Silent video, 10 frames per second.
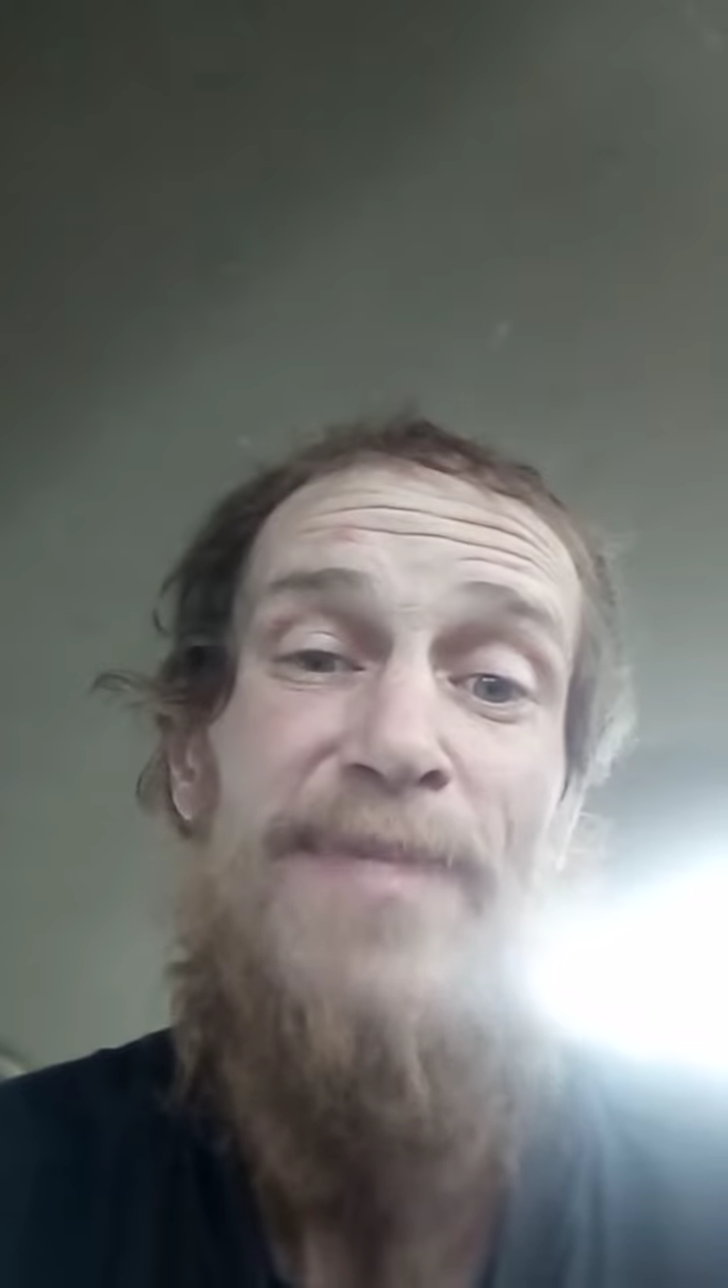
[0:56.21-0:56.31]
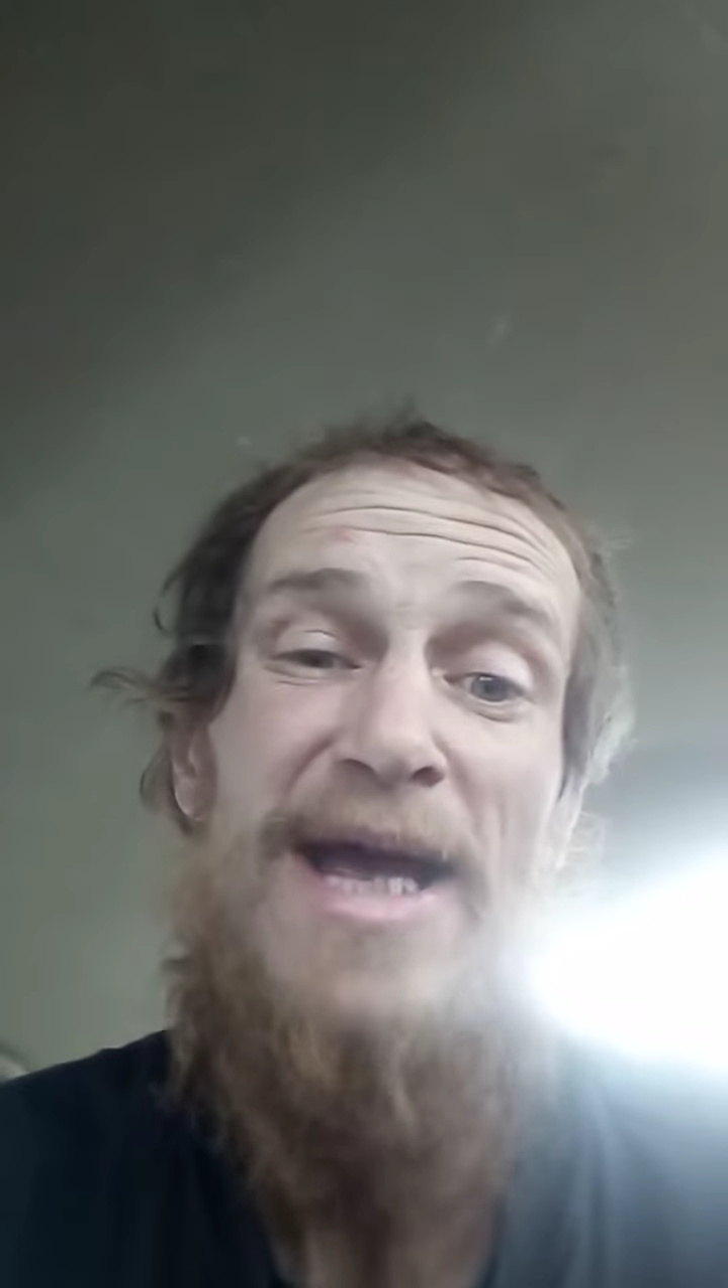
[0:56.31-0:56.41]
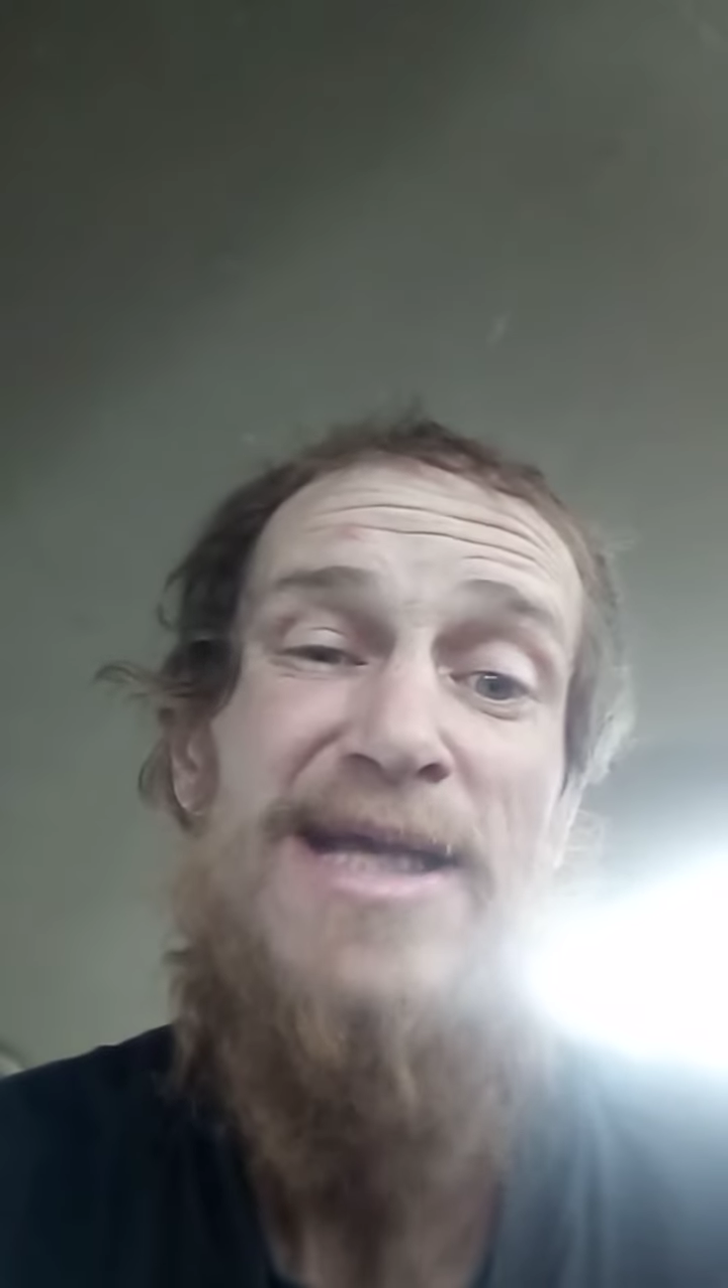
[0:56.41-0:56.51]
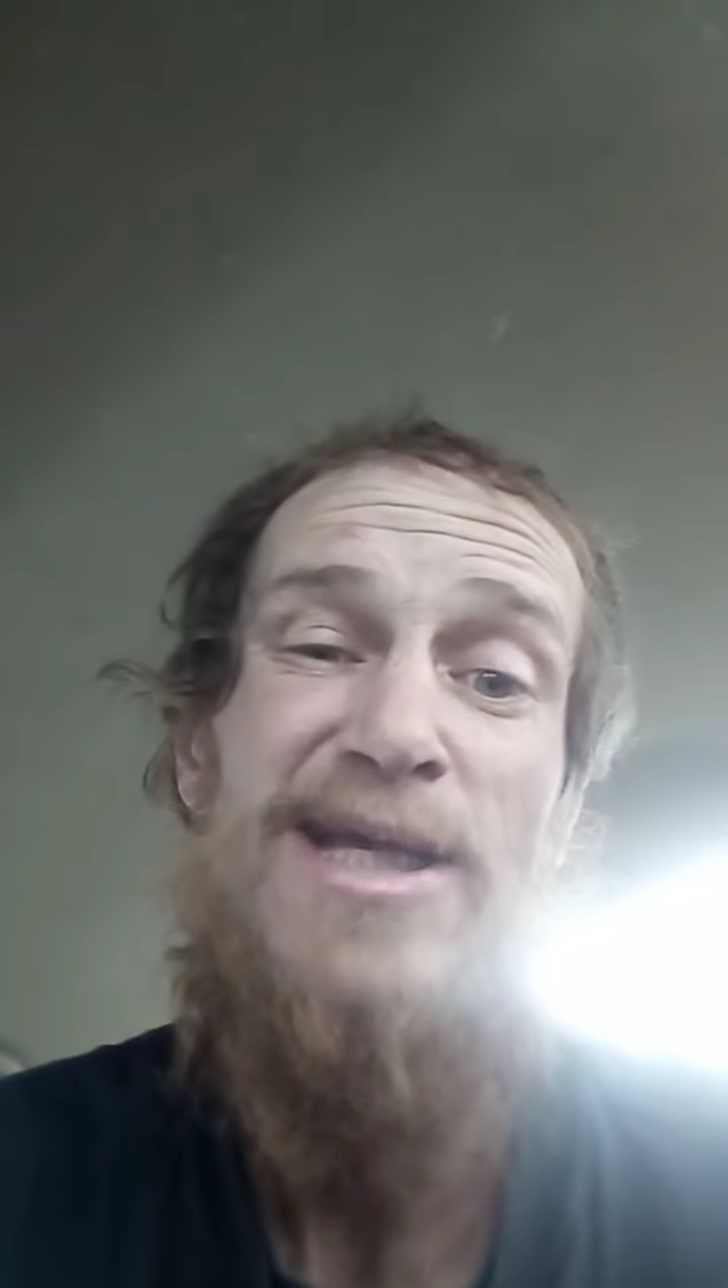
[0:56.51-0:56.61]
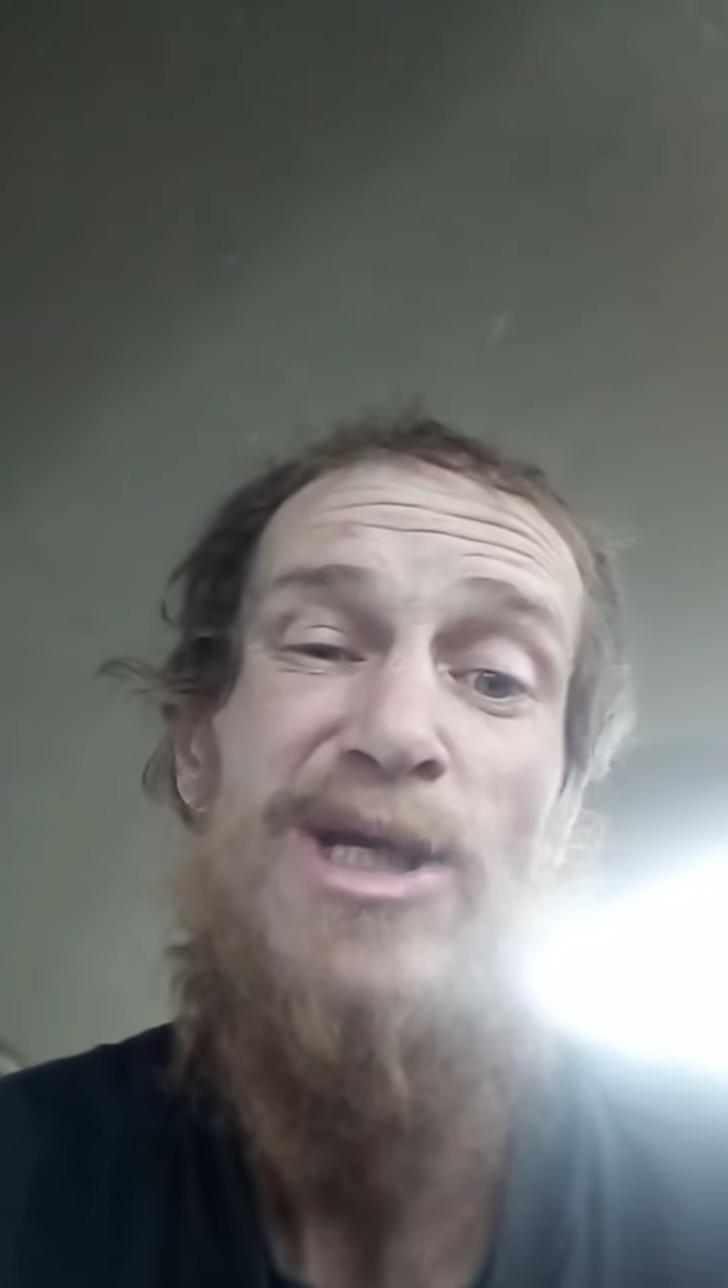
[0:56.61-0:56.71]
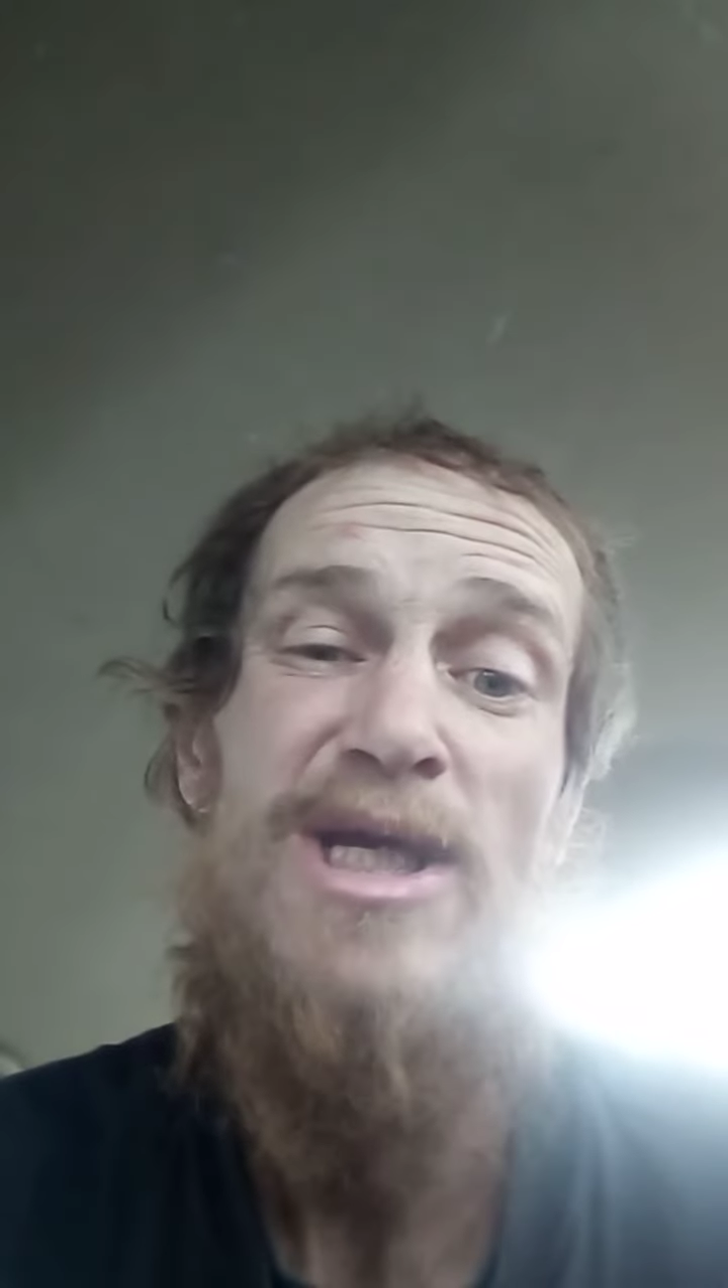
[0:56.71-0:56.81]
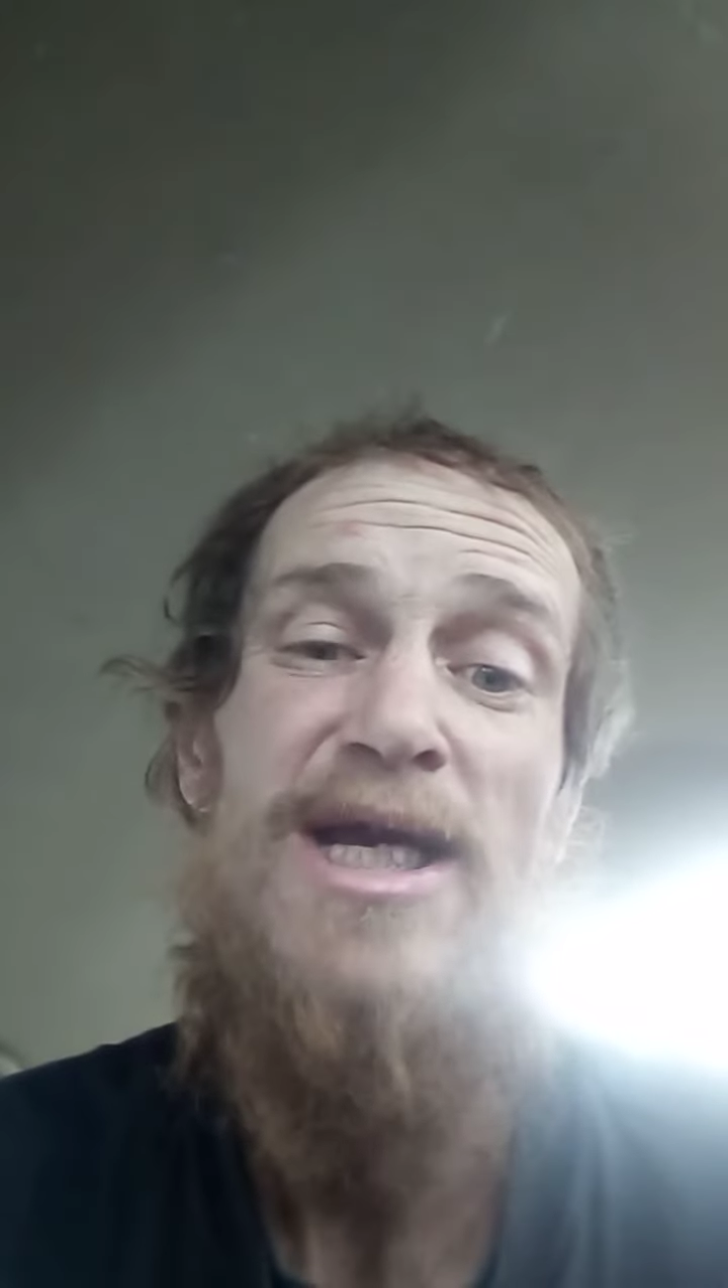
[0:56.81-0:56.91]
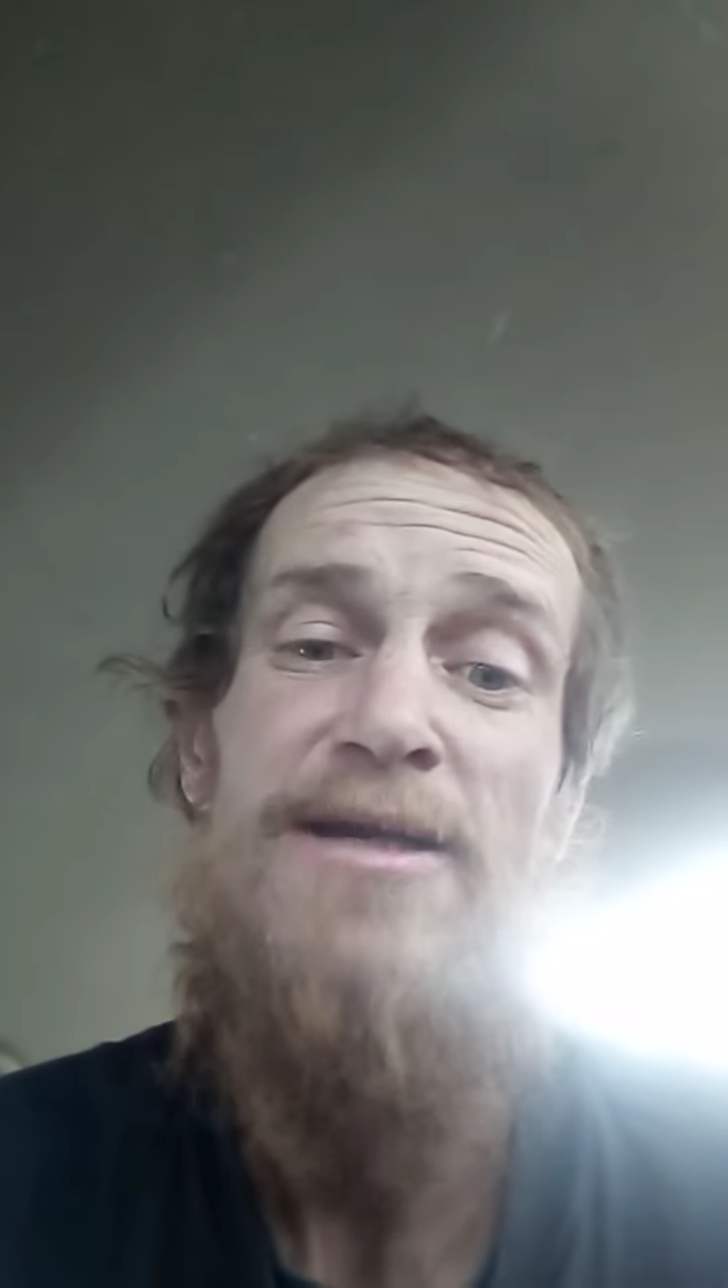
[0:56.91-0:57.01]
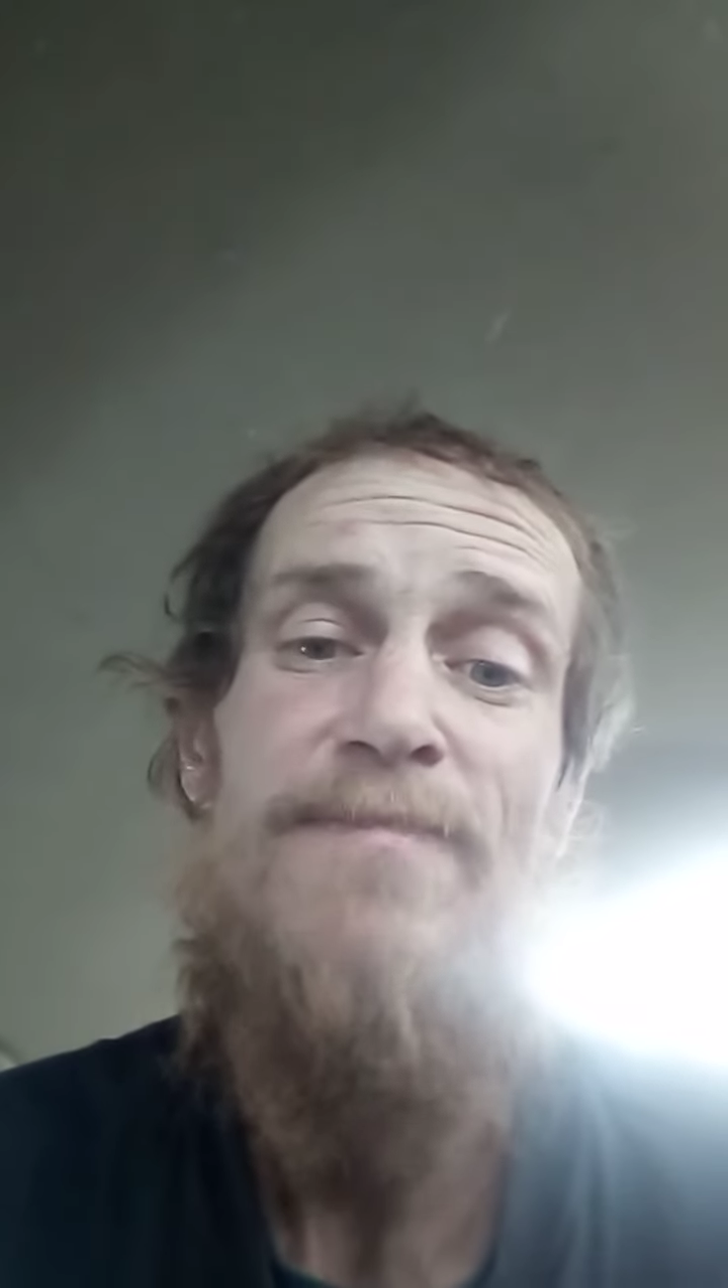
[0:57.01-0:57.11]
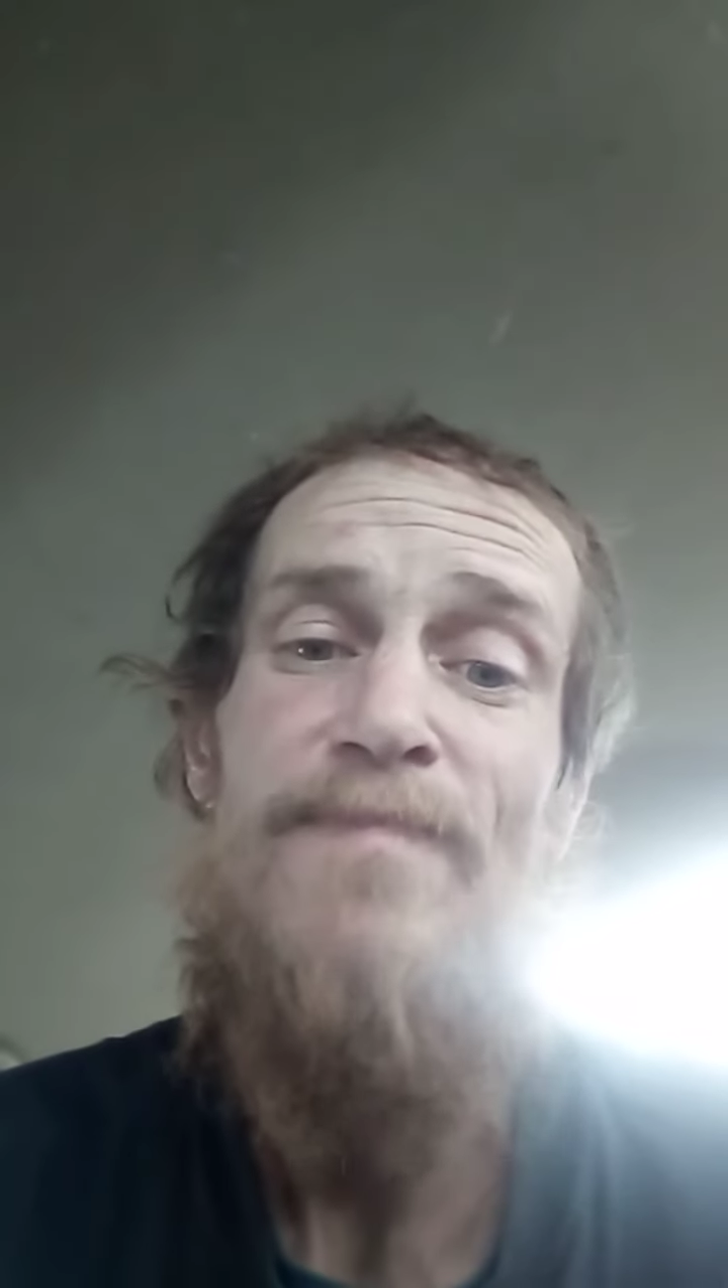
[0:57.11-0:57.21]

banks and shit.